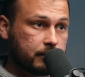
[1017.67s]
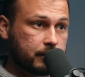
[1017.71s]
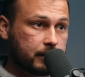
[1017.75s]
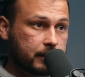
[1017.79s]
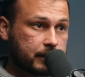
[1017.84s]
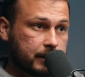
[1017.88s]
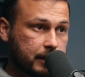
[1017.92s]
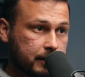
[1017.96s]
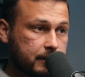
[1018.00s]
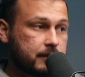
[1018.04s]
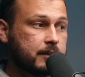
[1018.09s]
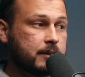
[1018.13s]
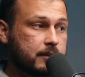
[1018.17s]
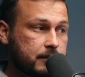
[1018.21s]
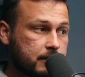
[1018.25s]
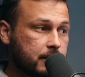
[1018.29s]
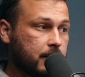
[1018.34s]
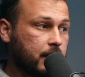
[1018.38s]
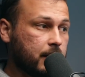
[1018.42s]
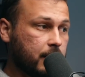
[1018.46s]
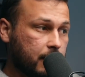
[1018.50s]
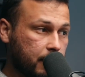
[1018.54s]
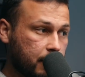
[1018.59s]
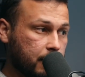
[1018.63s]
Like this is
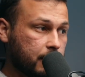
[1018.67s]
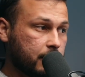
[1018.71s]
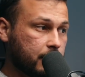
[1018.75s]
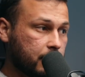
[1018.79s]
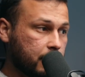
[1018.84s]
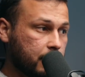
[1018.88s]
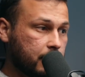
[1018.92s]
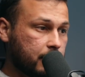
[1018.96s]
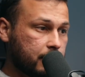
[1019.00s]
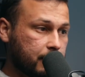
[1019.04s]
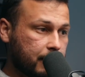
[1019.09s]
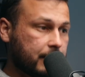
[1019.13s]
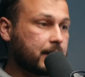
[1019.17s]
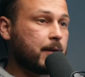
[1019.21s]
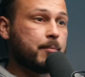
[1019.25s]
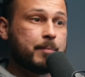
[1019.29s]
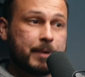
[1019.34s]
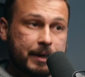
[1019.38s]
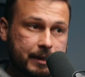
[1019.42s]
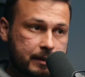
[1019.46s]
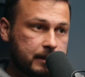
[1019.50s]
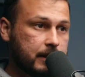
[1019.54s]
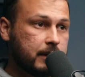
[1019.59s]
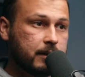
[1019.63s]
a uh, like a
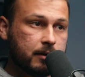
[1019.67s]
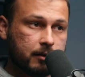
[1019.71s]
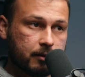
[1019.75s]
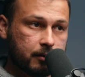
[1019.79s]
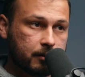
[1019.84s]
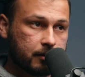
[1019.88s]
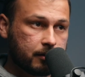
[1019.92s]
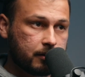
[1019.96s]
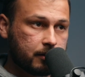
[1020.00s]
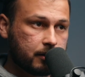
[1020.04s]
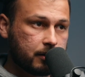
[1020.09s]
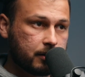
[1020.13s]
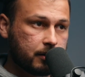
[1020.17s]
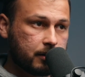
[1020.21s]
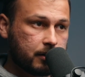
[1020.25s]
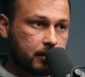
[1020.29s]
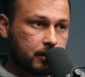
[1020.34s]
big deal. Yeah.